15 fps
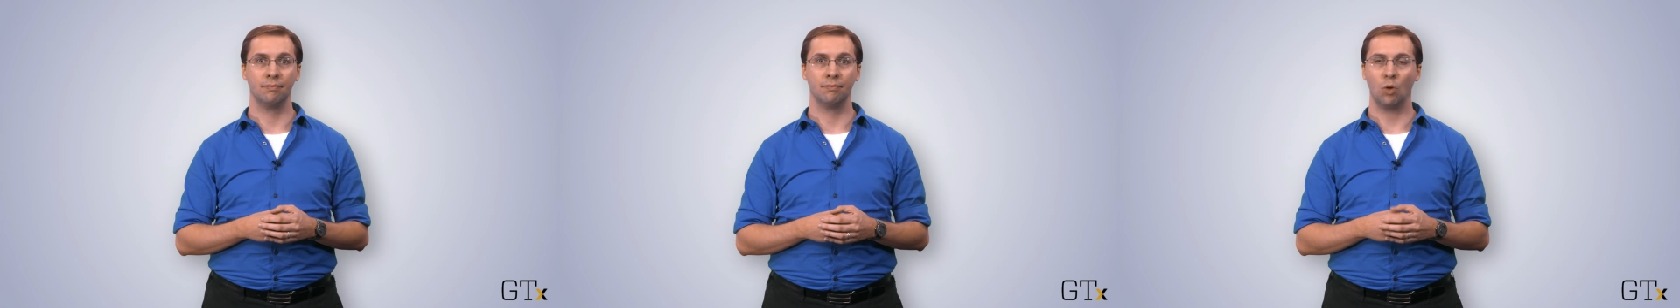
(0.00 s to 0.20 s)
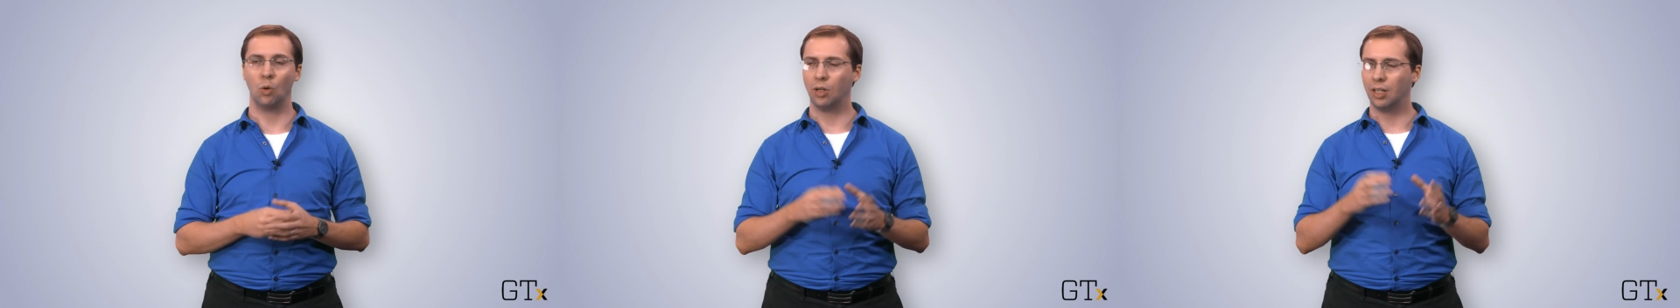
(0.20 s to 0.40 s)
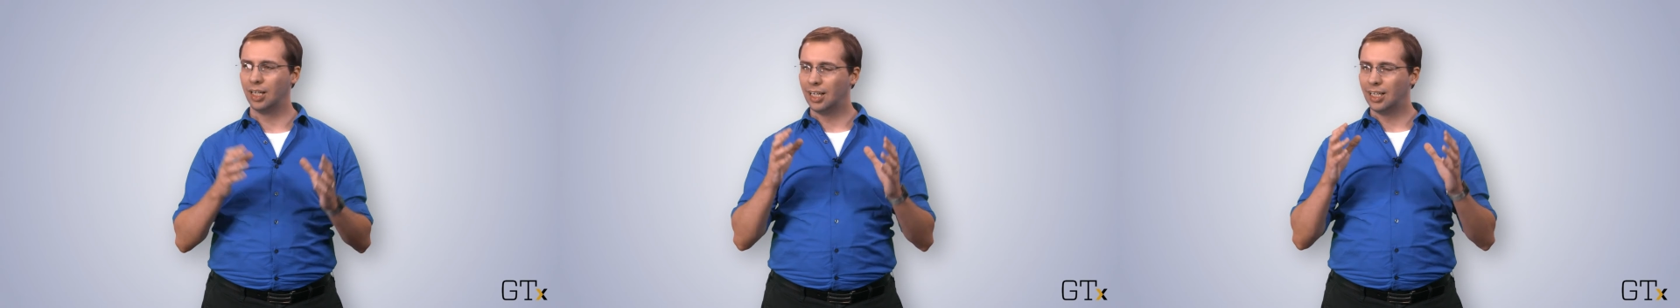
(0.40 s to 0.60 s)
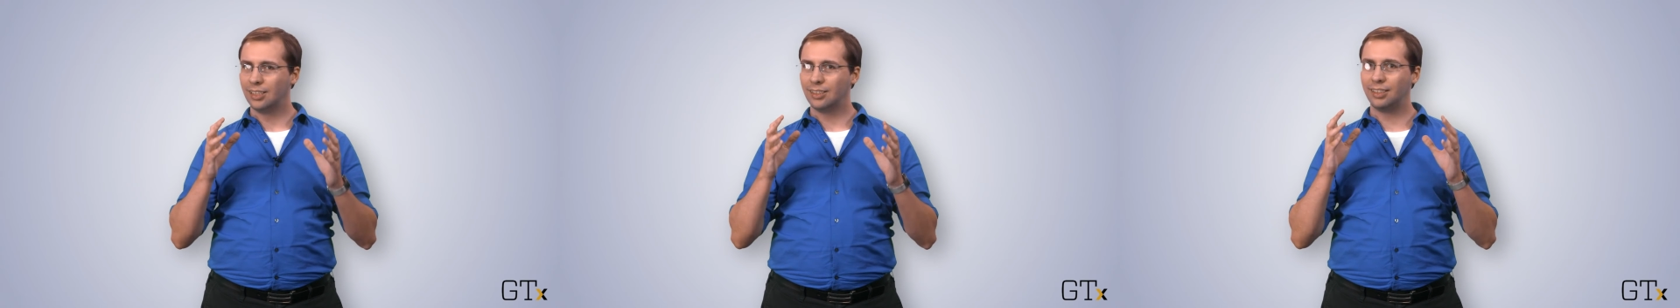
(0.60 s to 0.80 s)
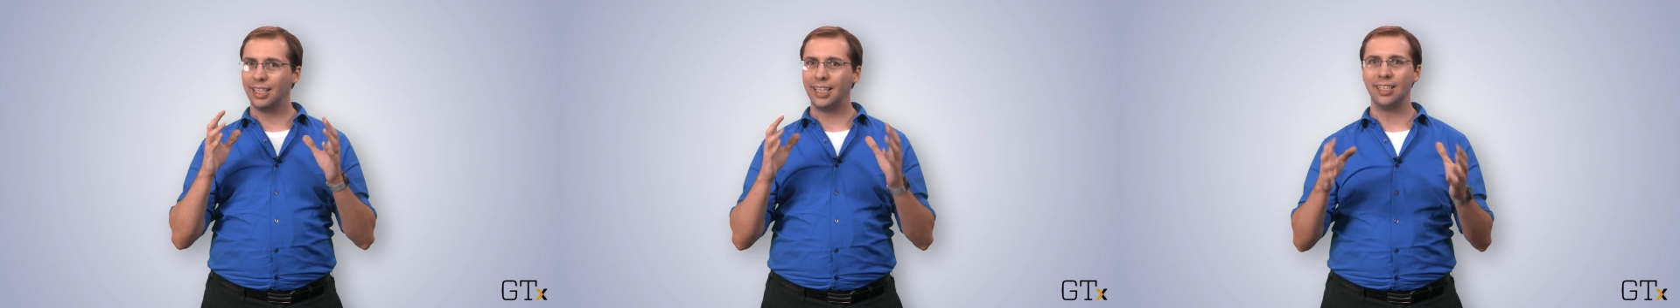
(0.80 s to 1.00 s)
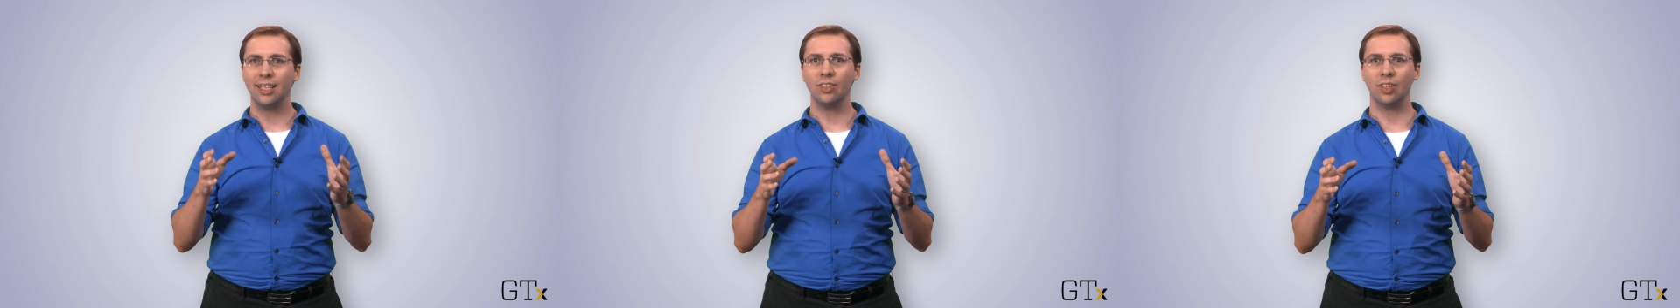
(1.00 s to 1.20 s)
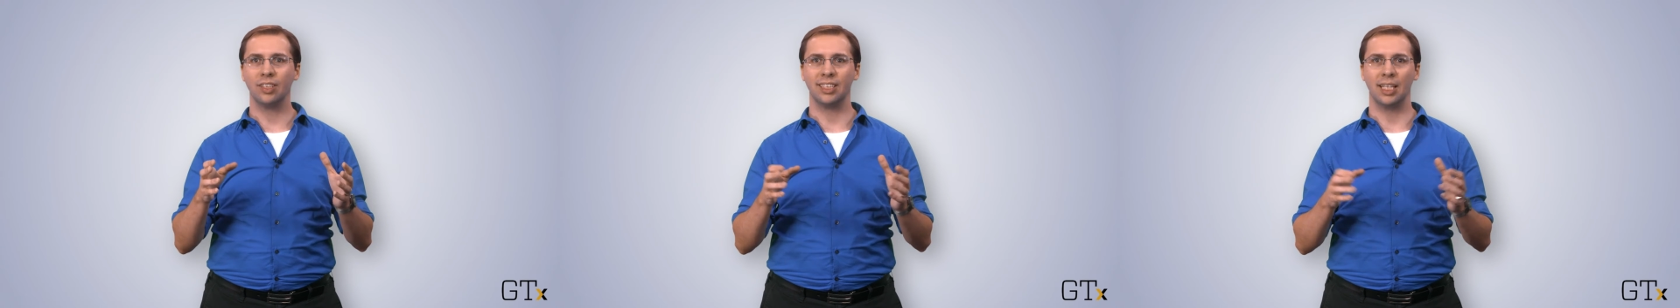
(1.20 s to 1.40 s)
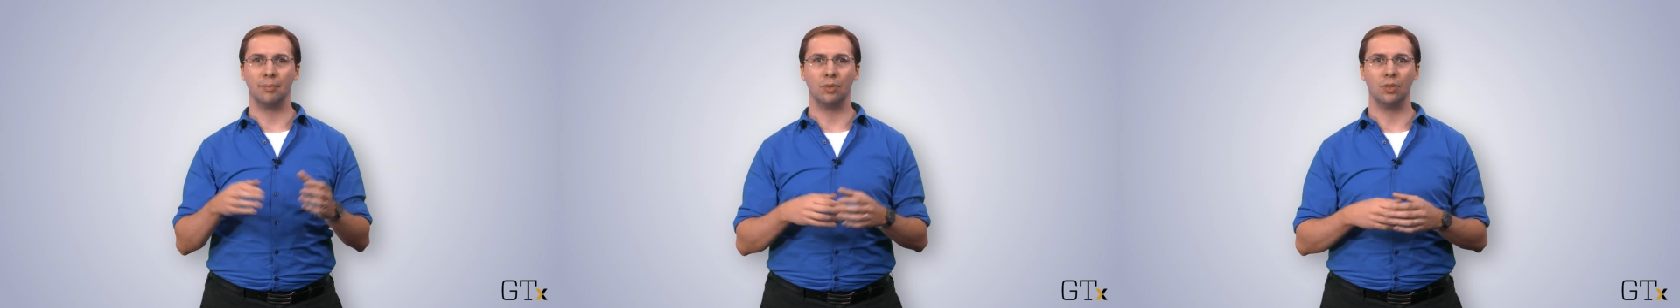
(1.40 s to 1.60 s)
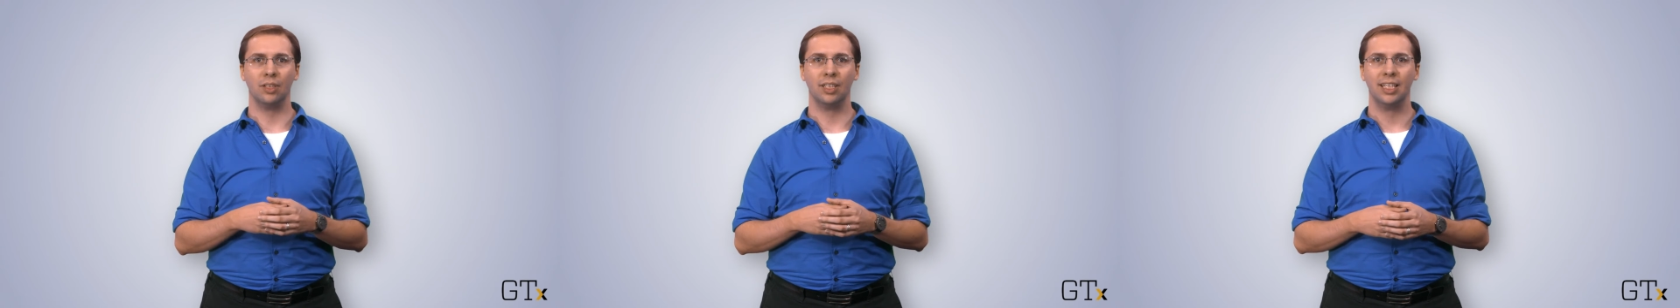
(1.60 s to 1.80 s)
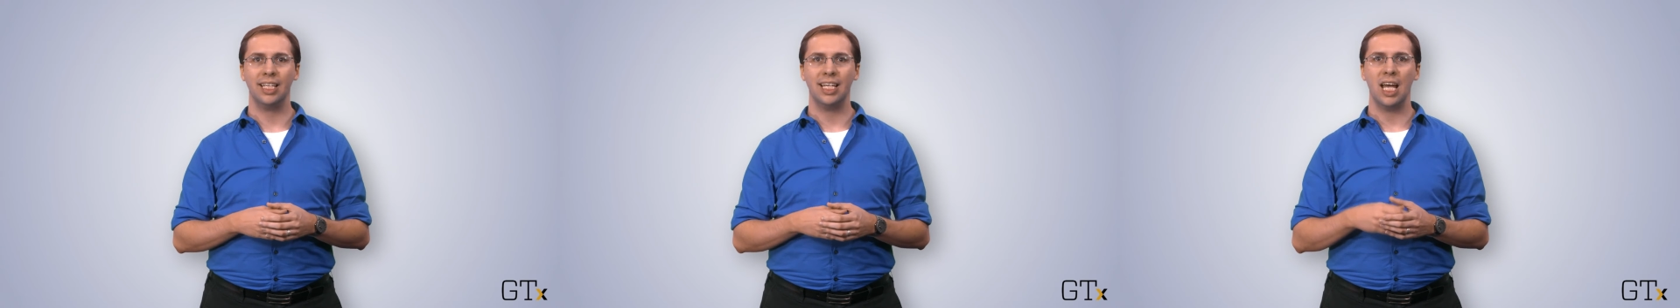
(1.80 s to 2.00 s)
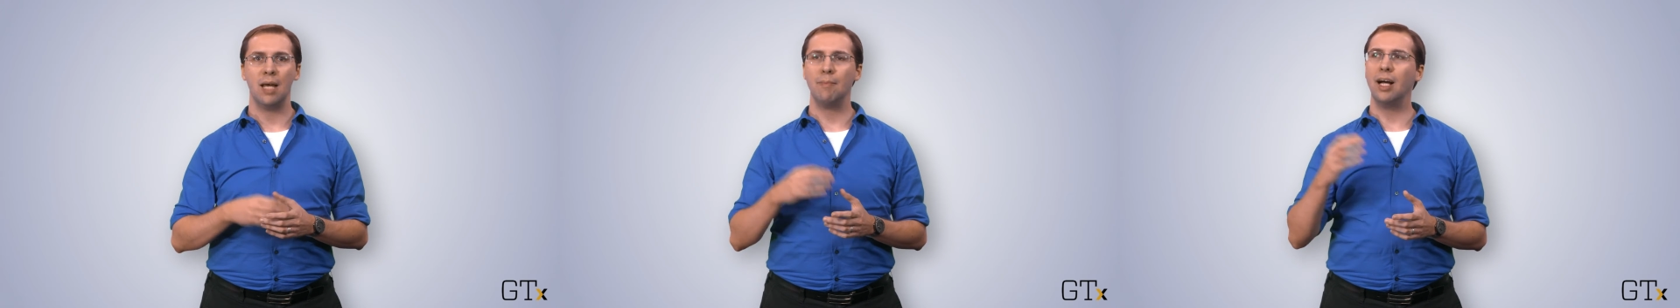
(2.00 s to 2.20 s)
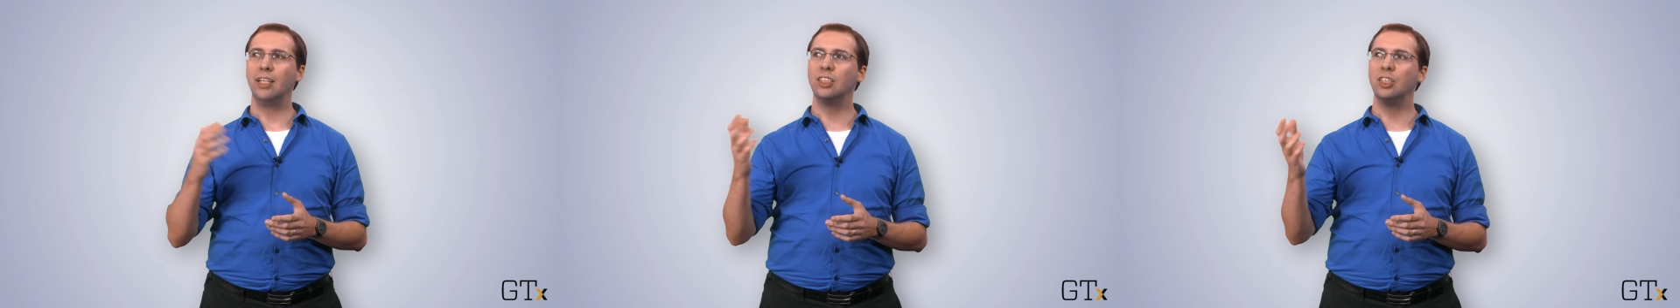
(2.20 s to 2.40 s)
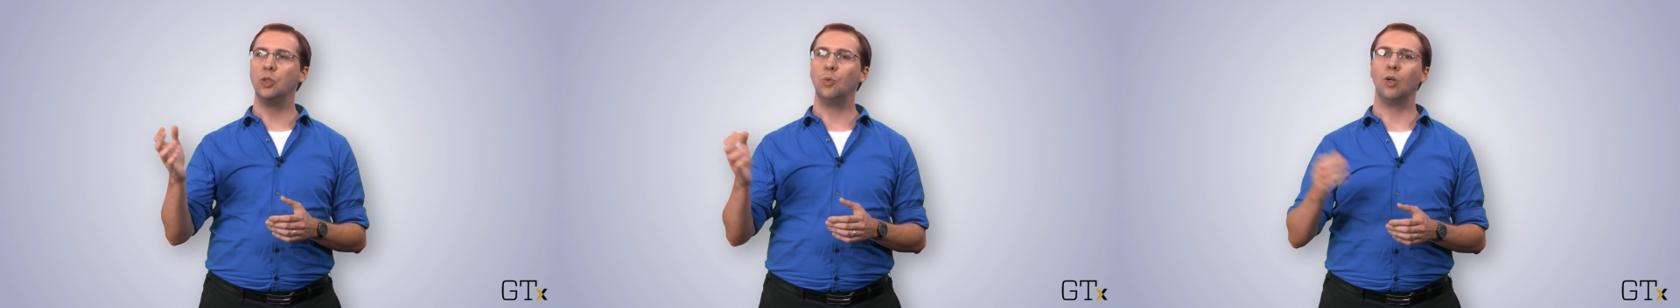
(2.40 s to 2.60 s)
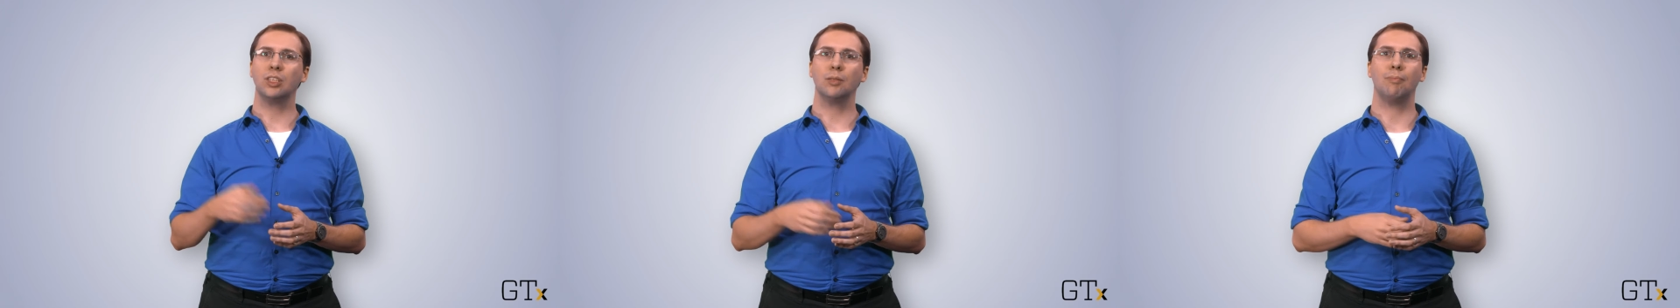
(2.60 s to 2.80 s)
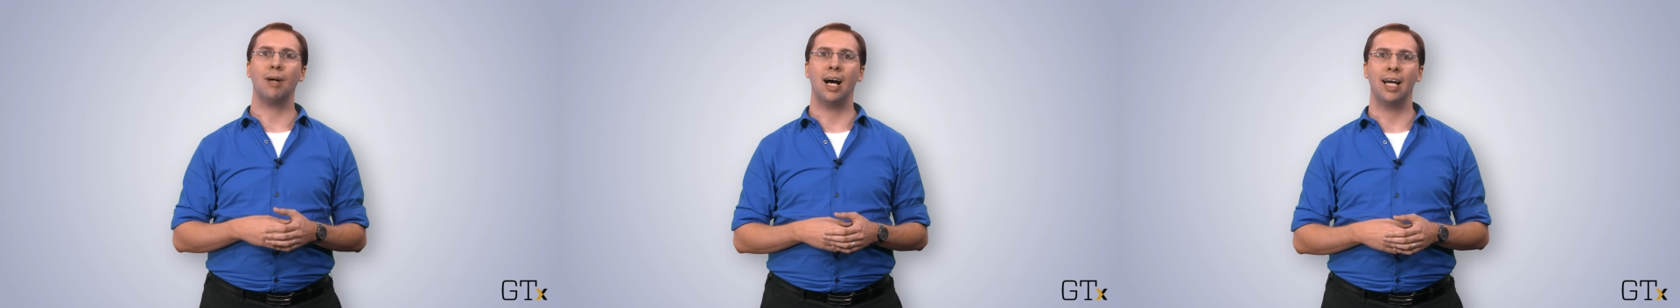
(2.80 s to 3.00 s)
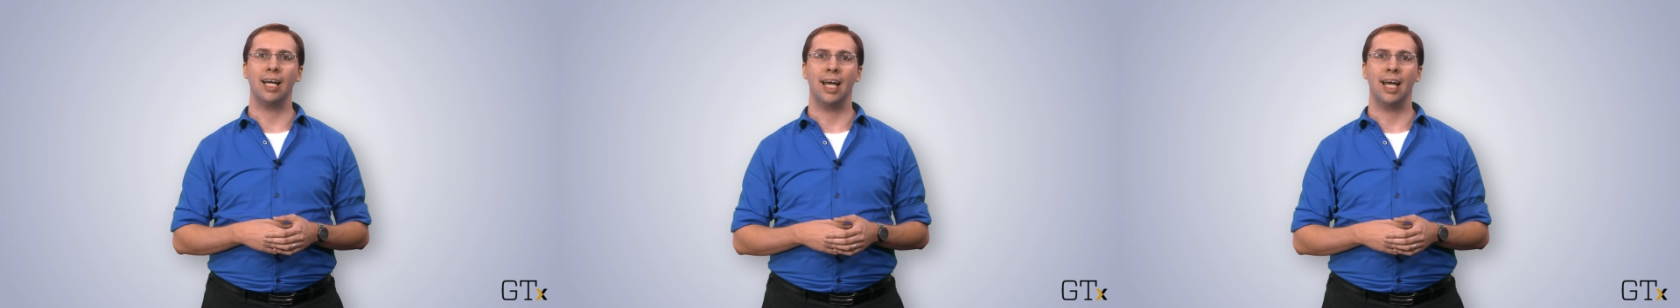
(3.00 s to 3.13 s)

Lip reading: Or, to take another example, imagine you want to buy